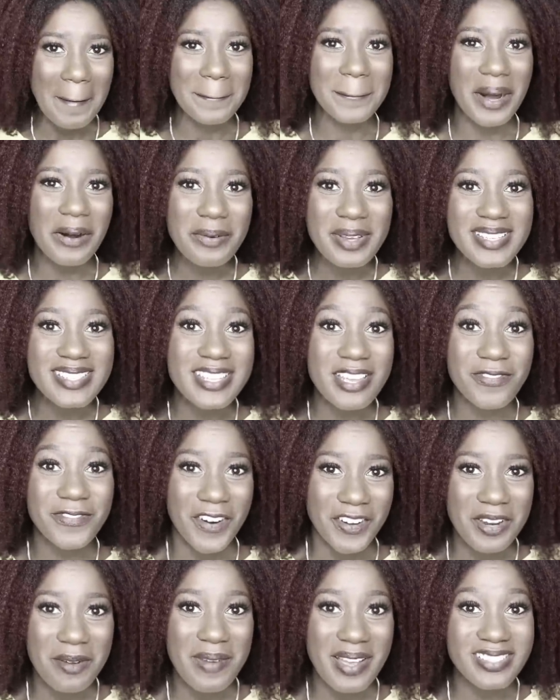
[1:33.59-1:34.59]
But we see
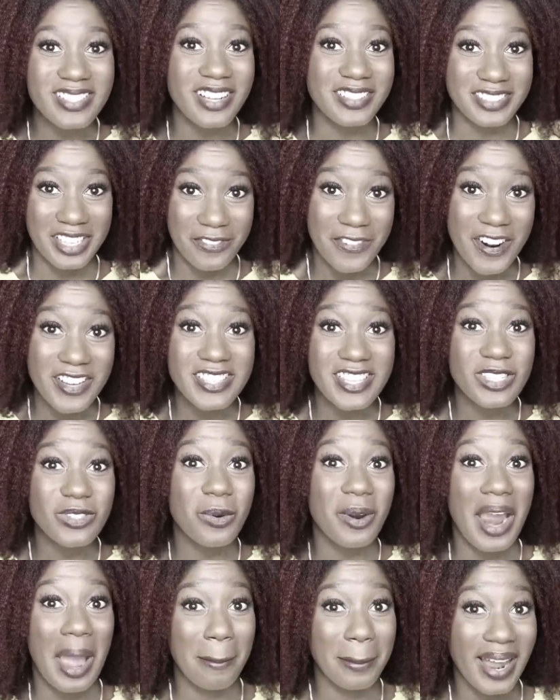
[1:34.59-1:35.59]
fundamental
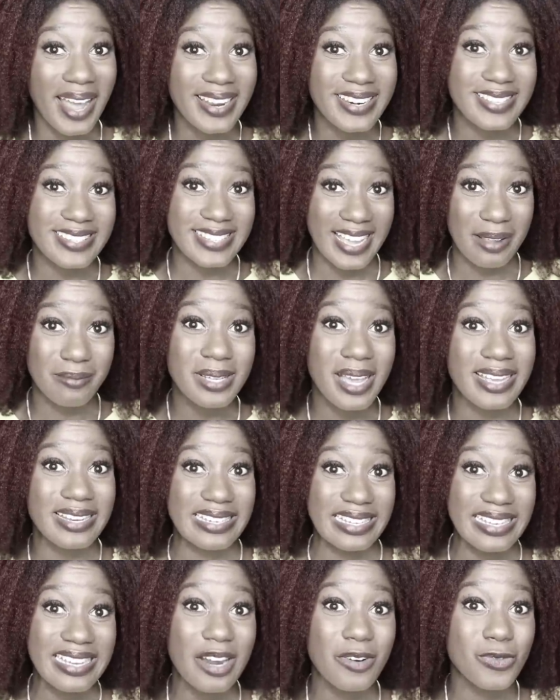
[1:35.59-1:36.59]
differences where applying the same
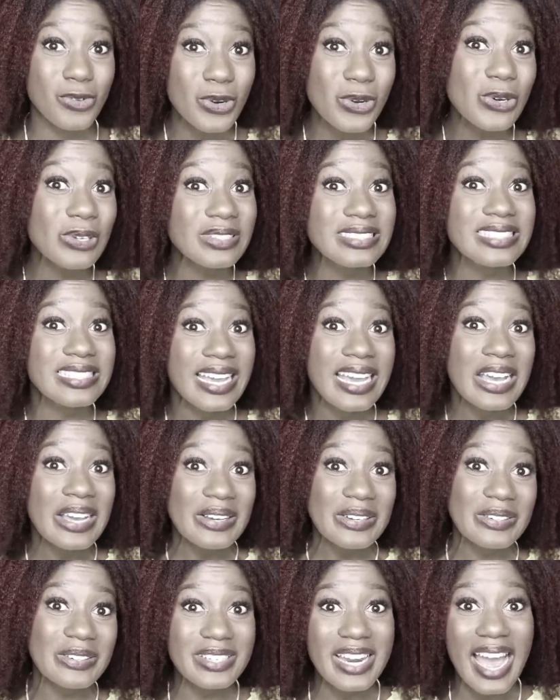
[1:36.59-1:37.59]
technique and rules
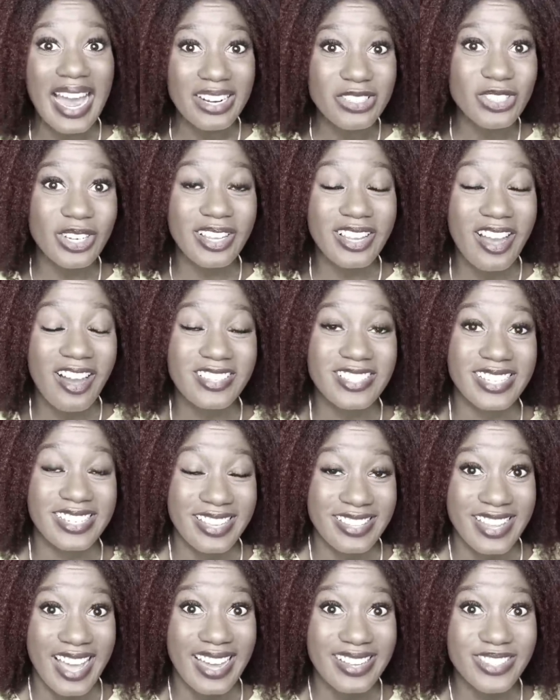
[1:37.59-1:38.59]
could actually cause a
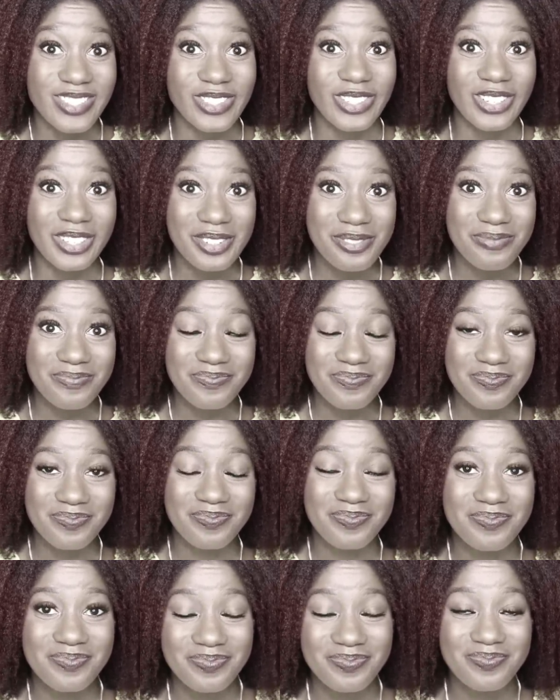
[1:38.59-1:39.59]
disaster.
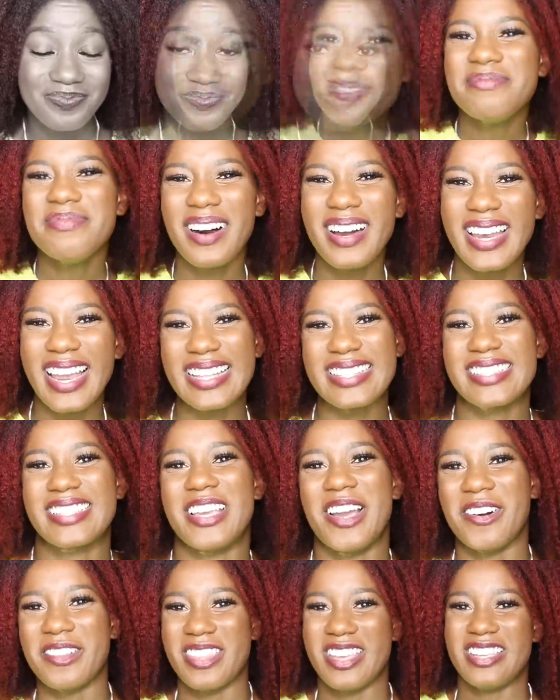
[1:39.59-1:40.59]
But let's
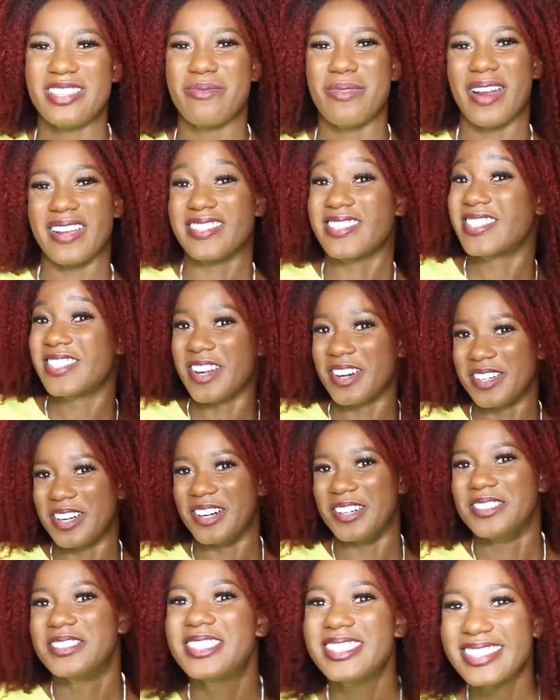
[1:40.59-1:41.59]
see how these braids turn
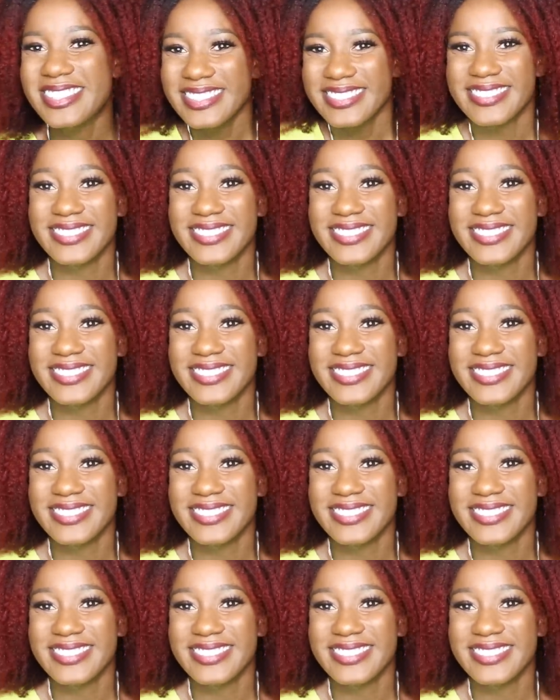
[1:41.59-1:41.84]
out.